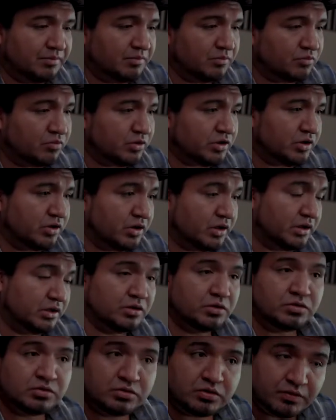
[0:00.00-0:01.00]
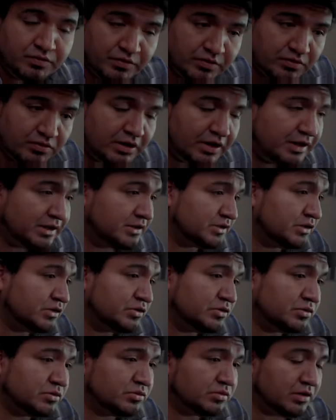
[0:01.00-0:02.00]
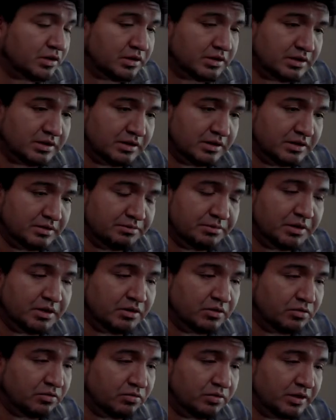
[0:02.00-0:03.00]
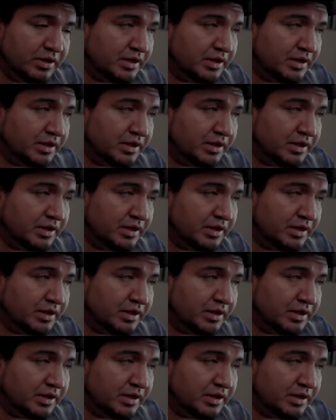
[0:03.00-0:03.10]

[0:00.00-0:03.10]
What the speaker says: What you can do, if you like to, you